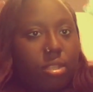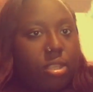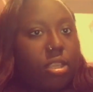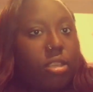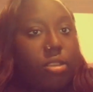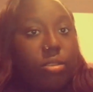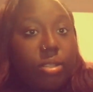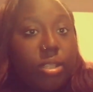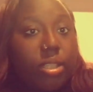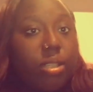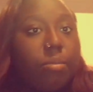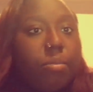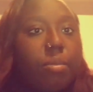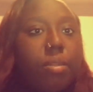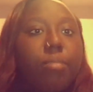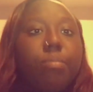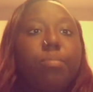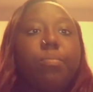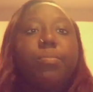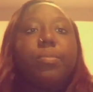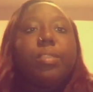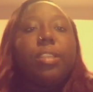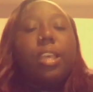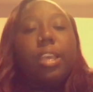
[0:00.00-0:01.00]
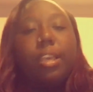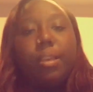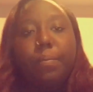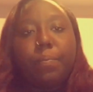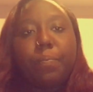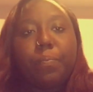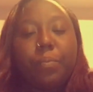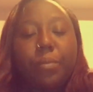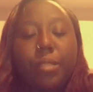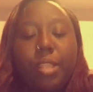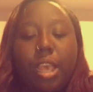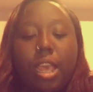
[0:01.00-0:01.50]
Can you see me? Yeah.
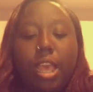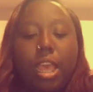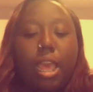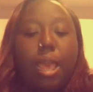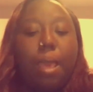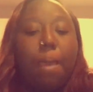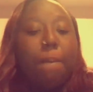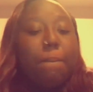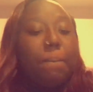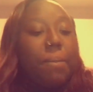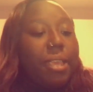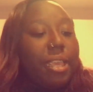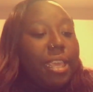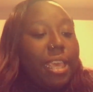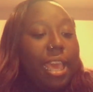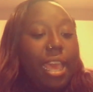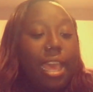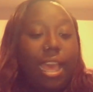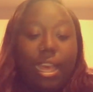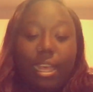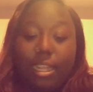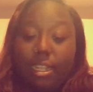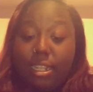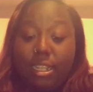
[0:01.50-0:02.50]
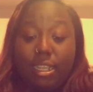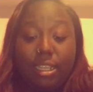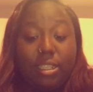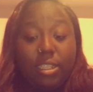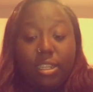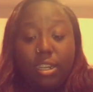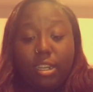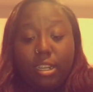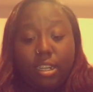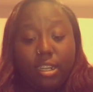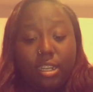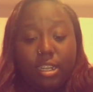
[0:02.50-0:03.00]
But yeah, these
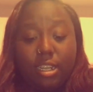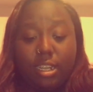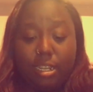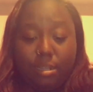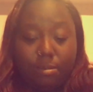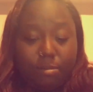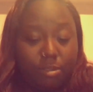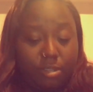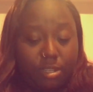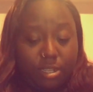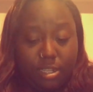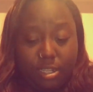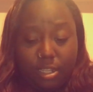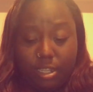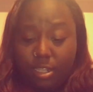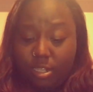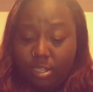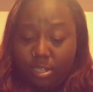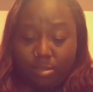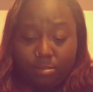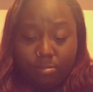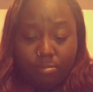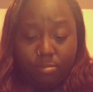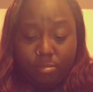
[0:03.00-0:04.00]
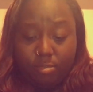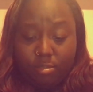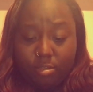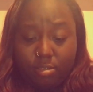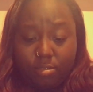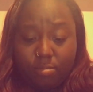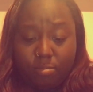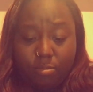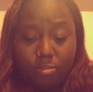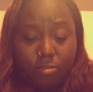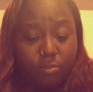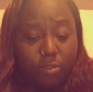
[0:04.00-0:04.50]
are good. I'm gonna eat some,
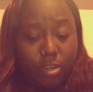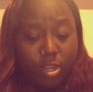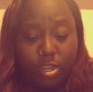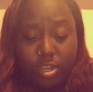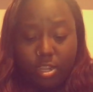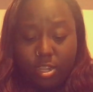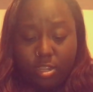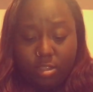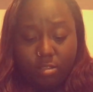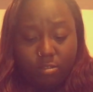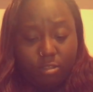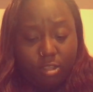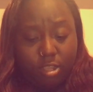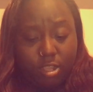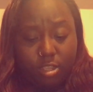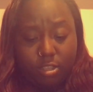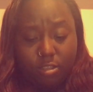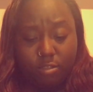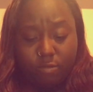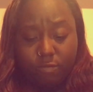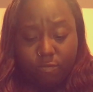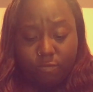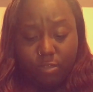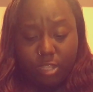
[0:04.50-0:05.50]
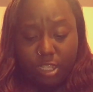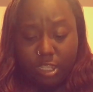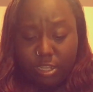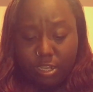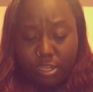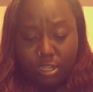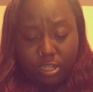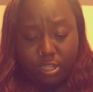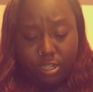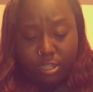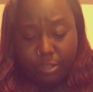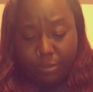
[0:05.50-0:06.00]
some more right now. Like
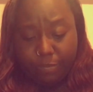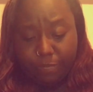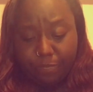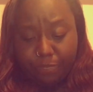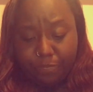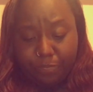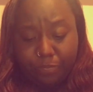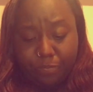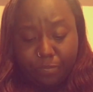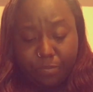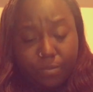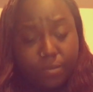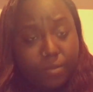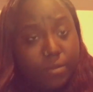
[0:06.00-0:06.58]
these are good.